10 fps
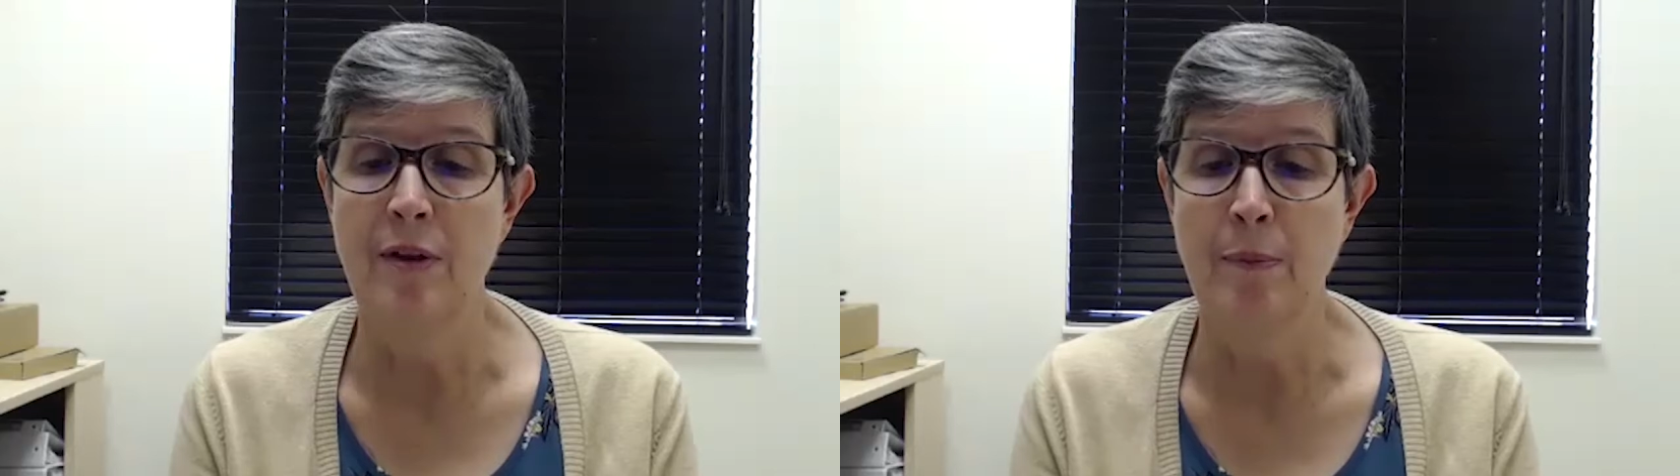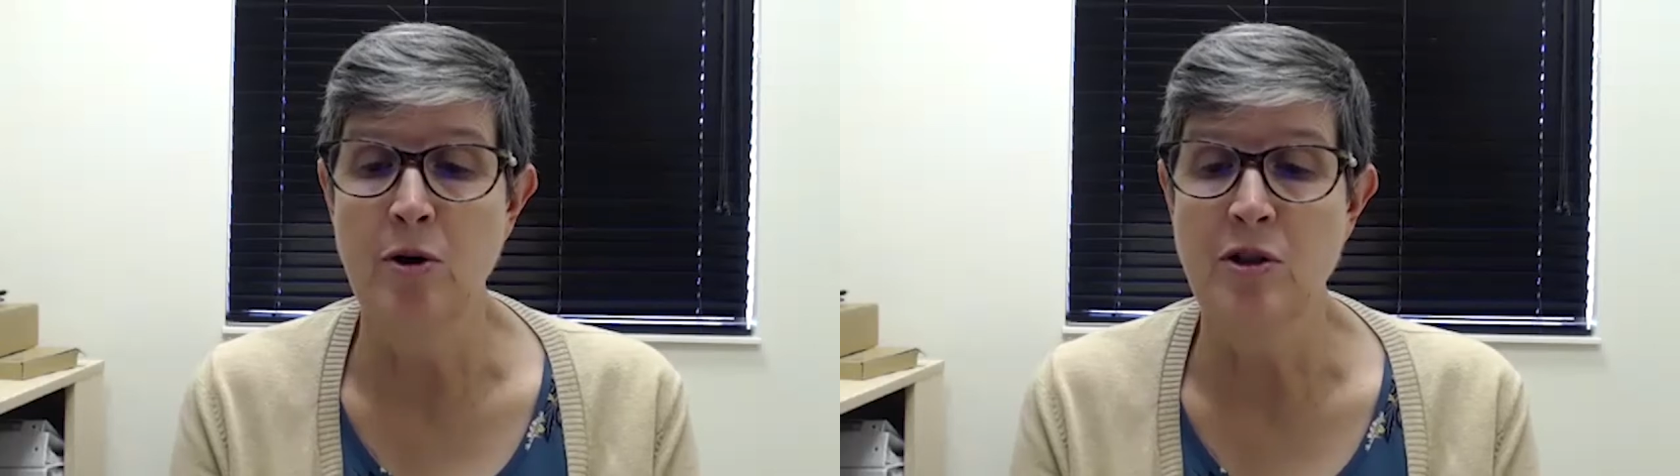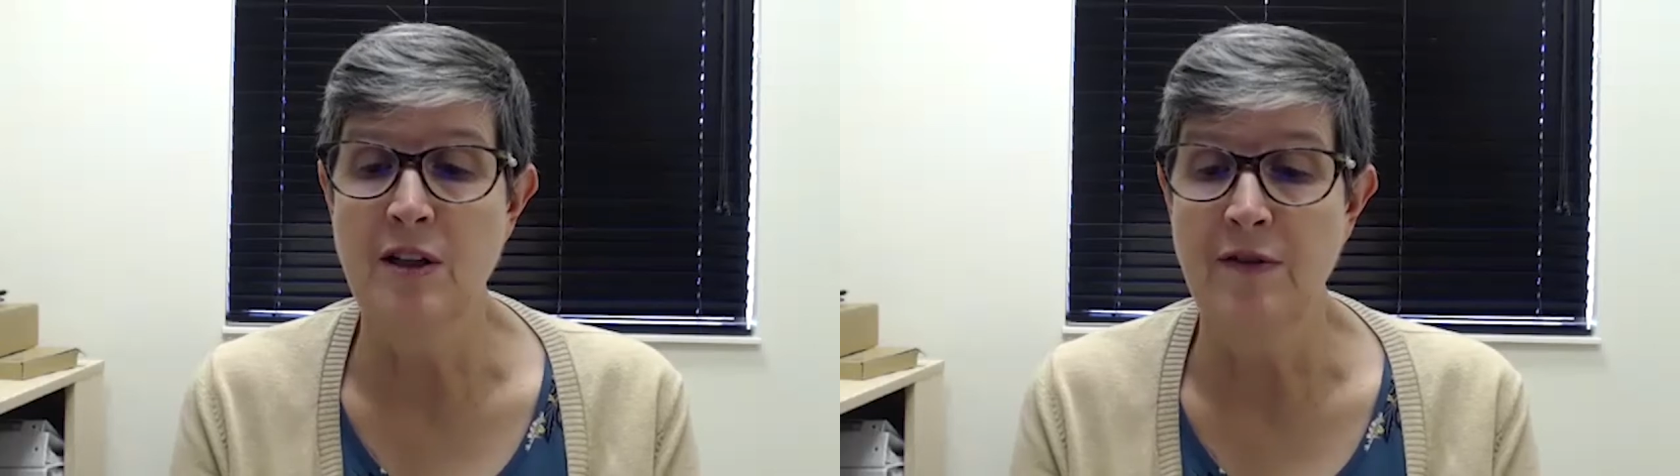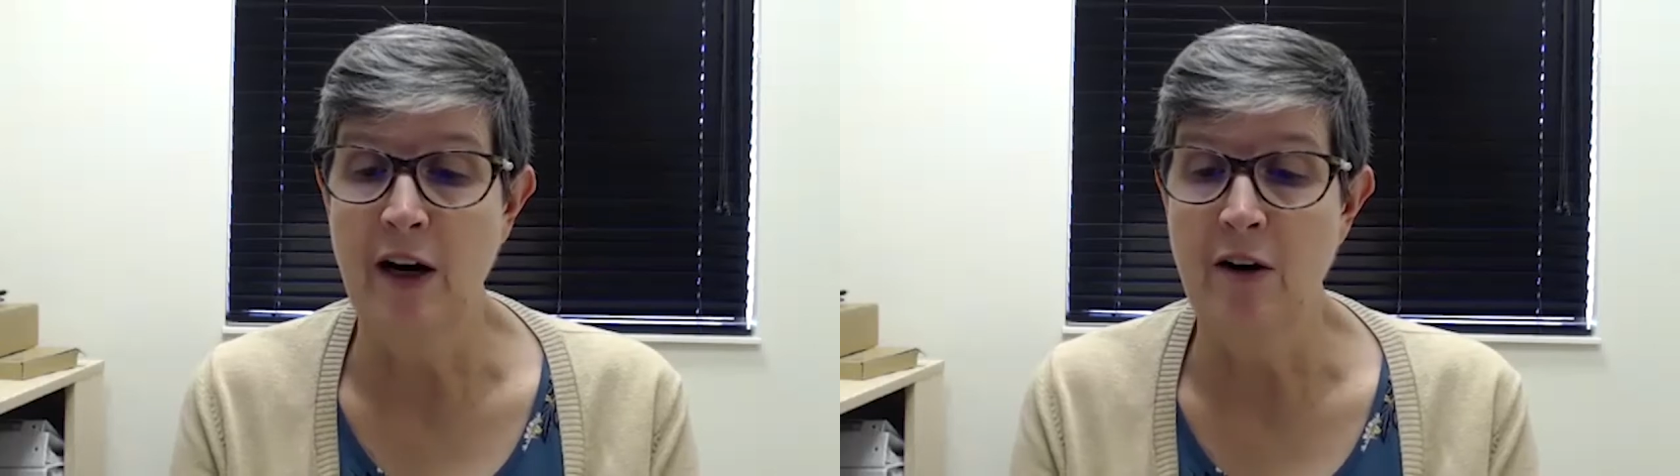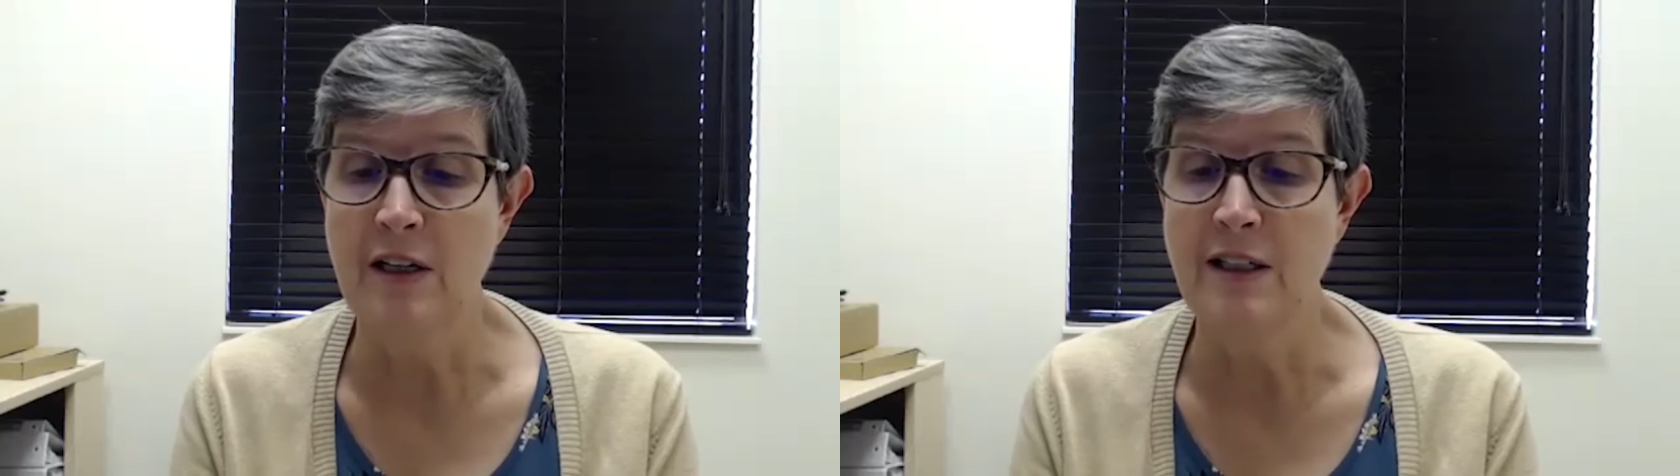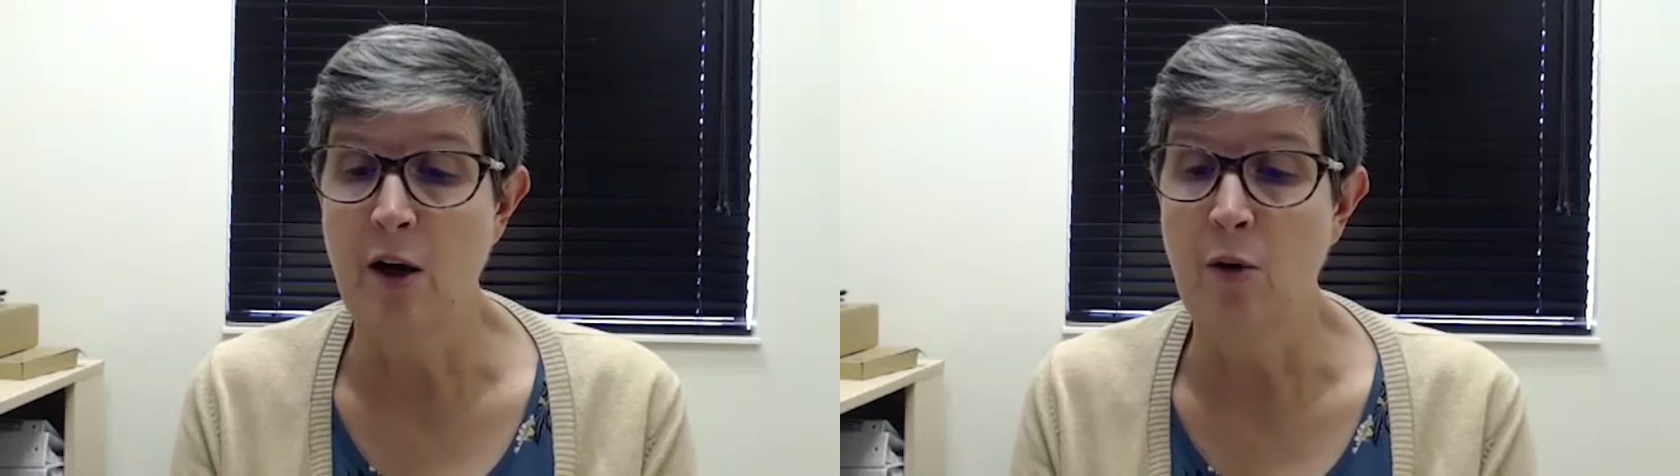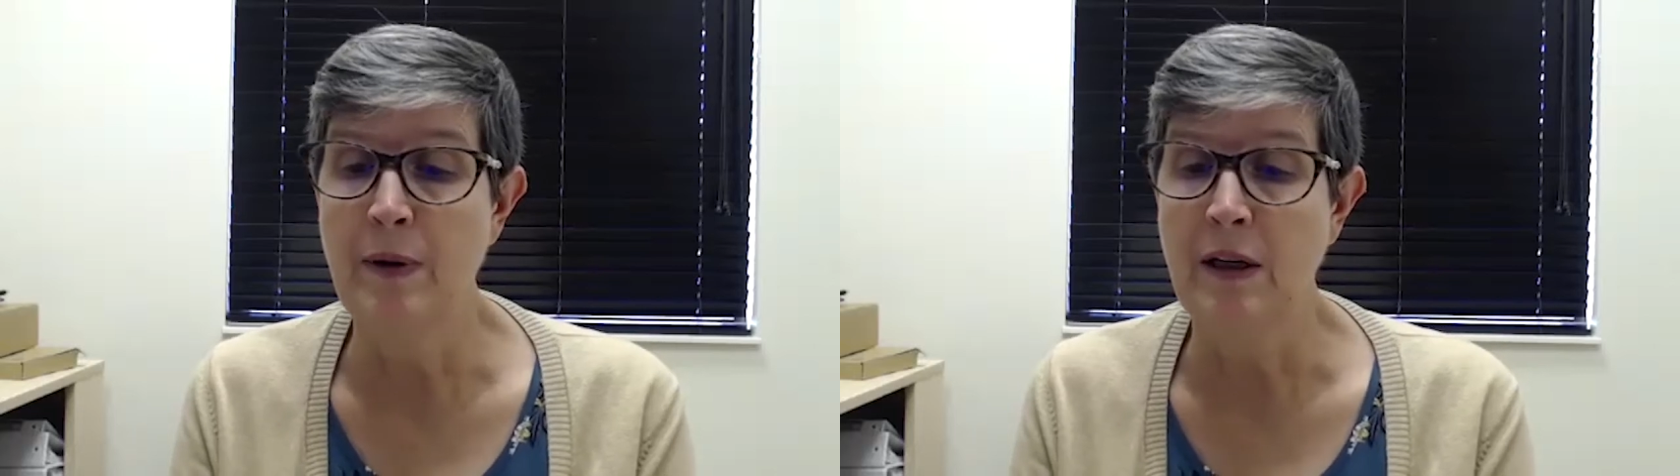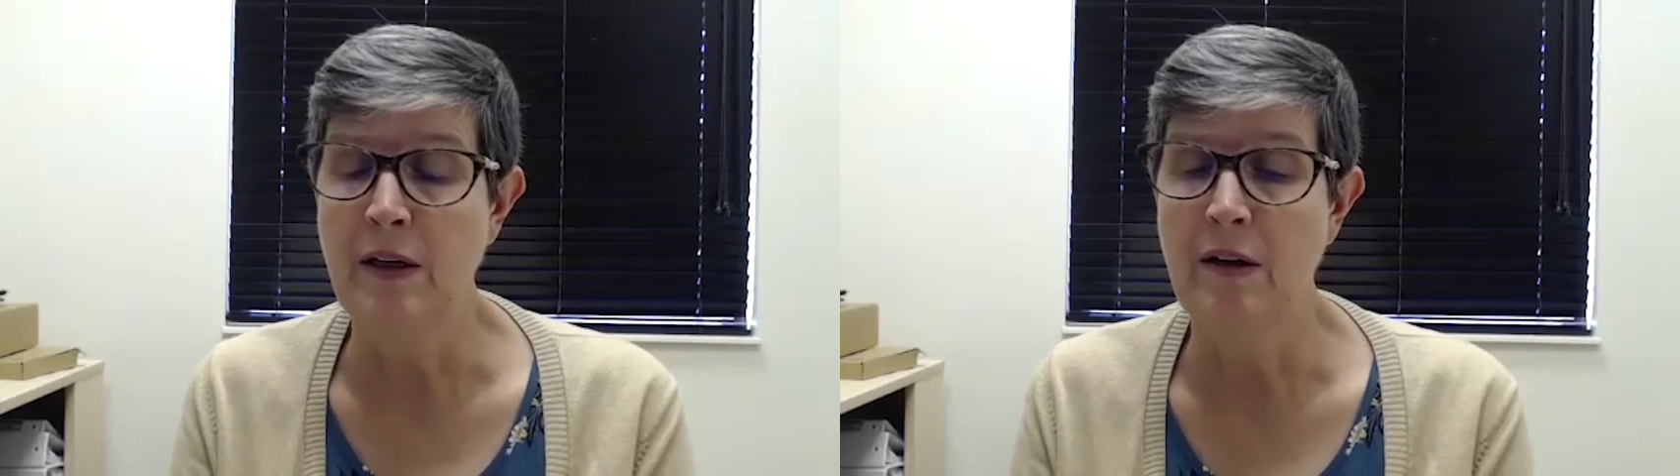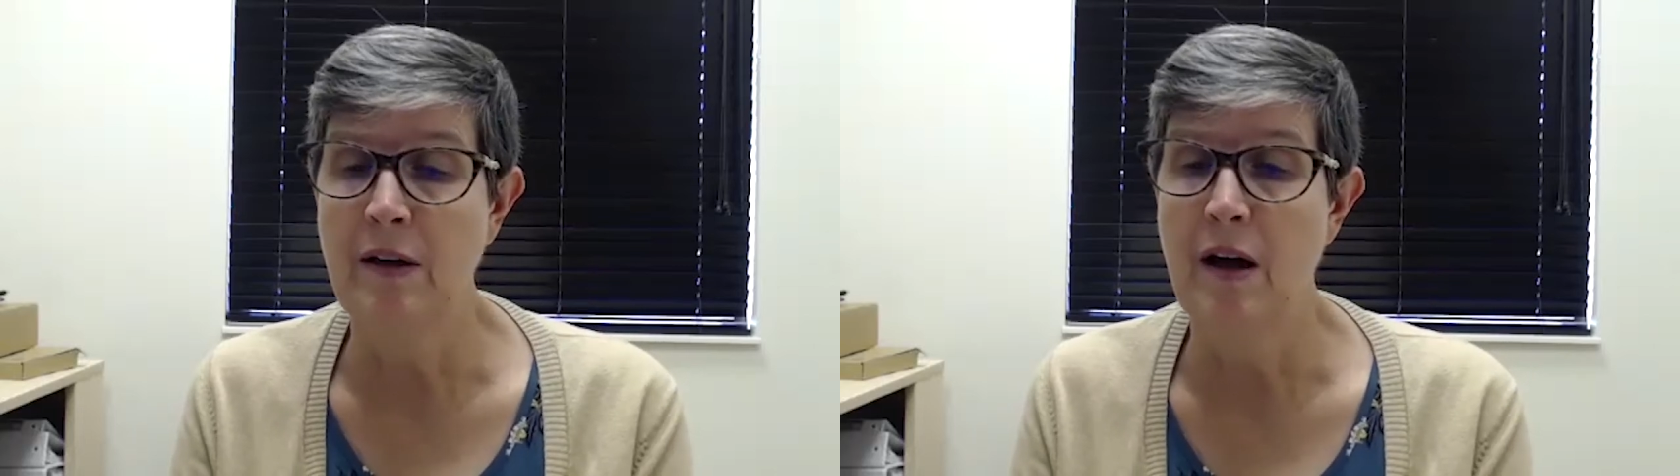person there is helping